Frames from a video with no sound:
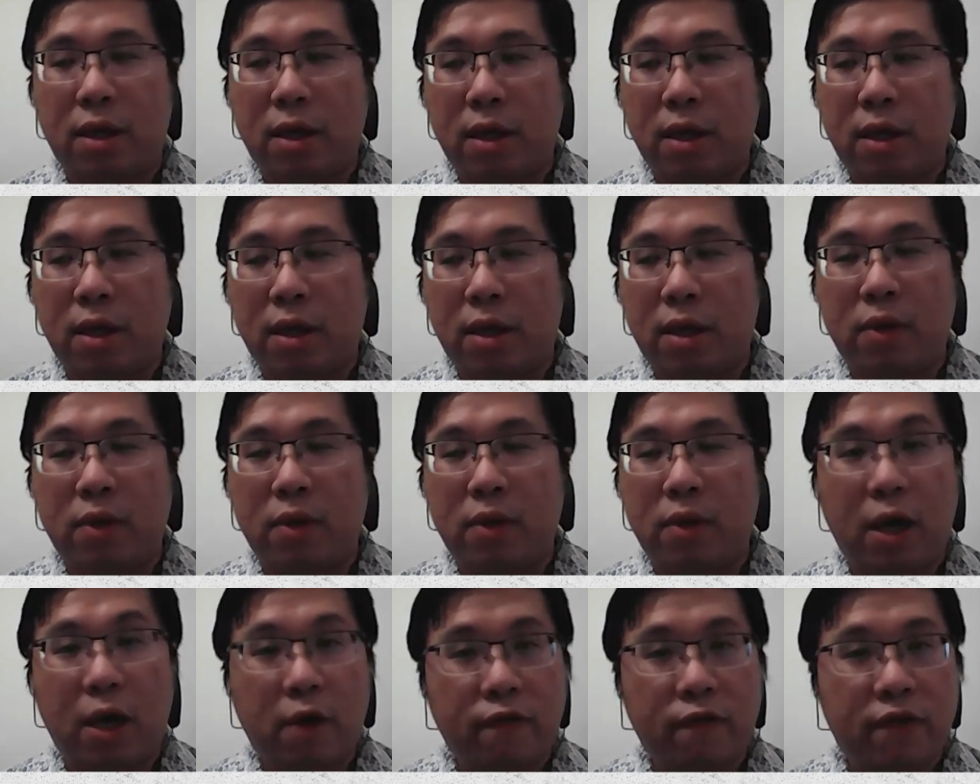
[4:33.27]
even
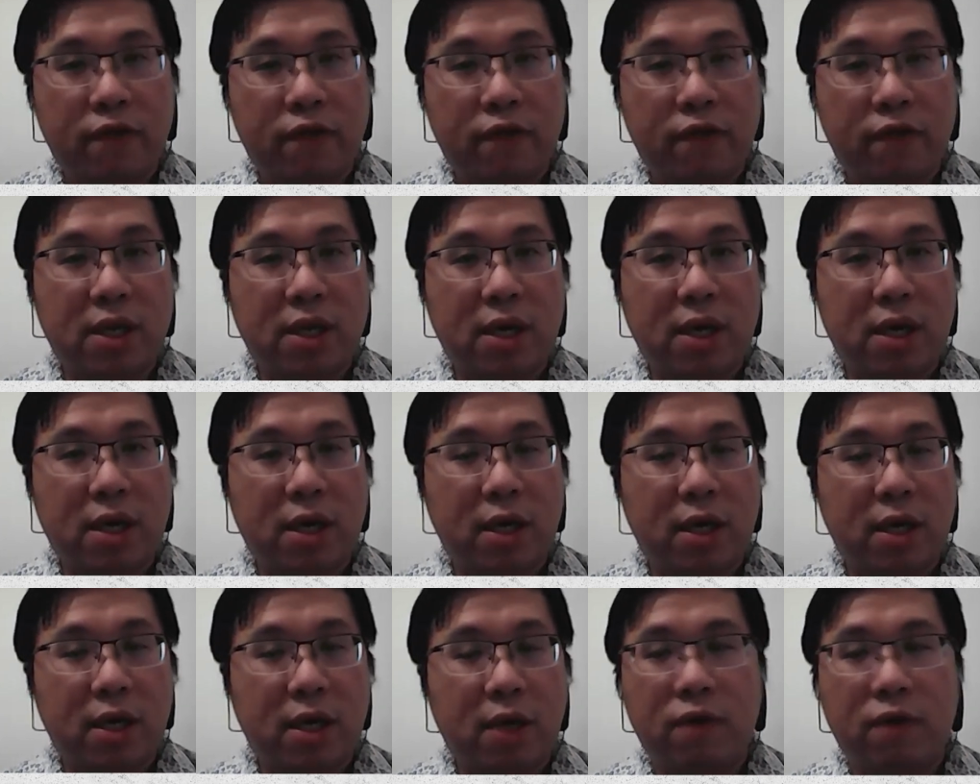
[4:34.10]
health data,
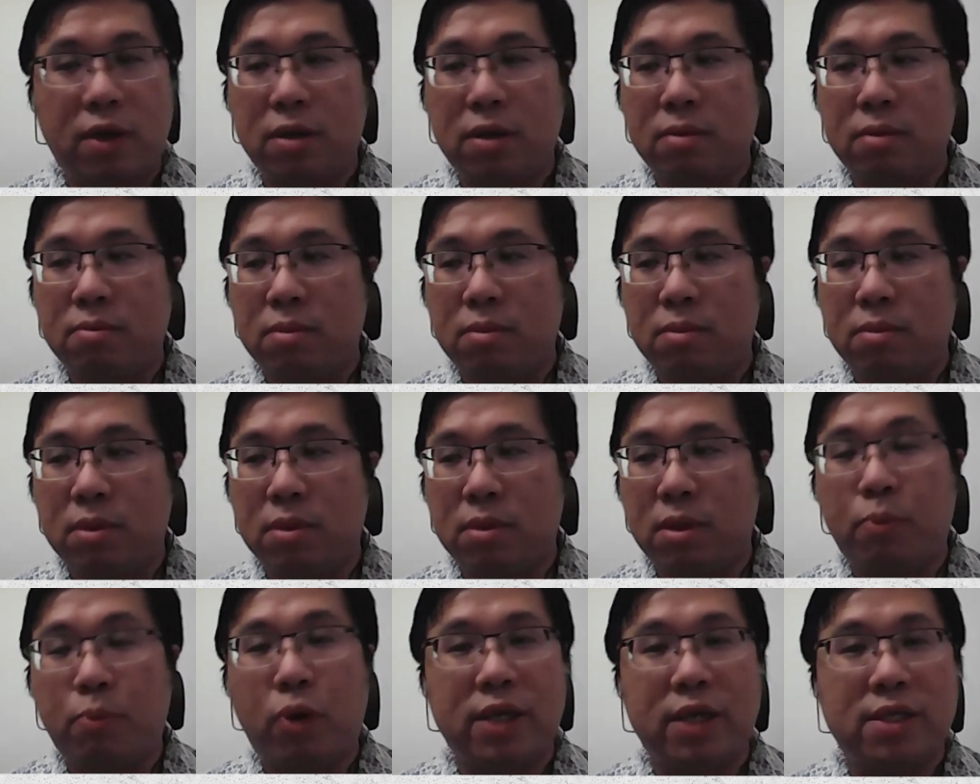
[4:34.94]
even the
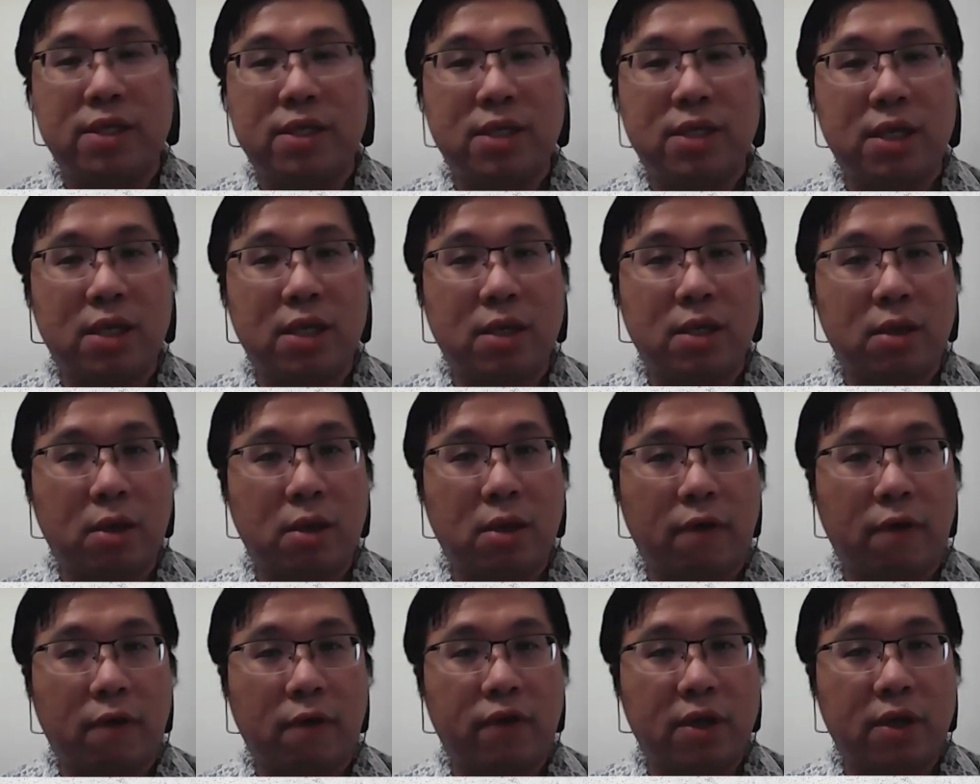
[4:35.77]
pricing of
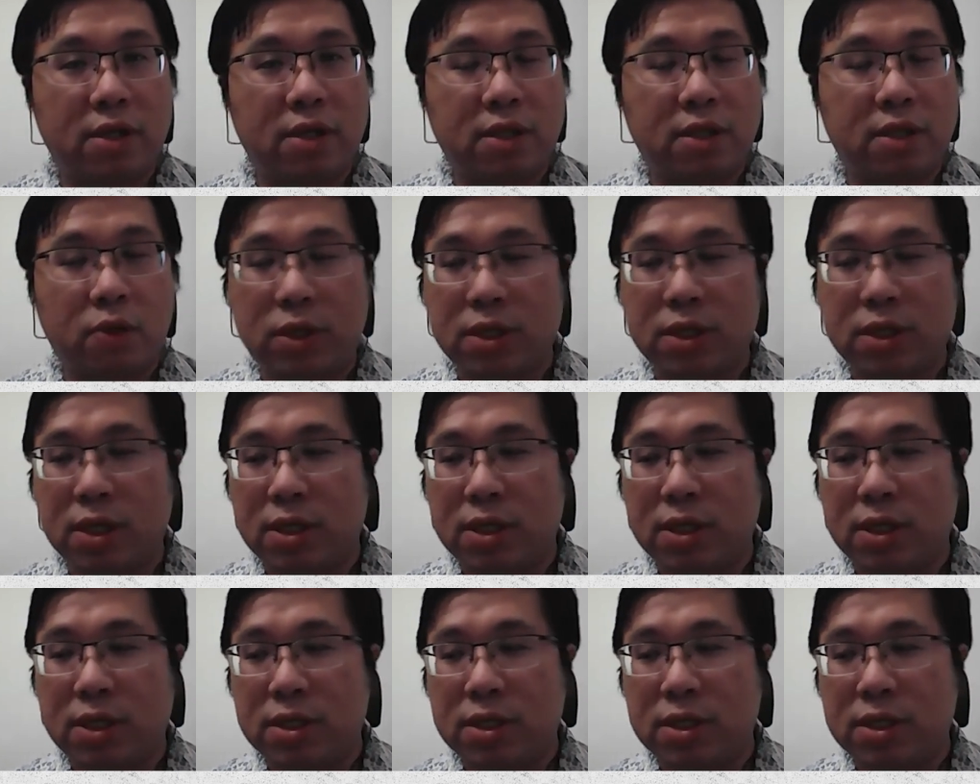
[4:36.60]
the services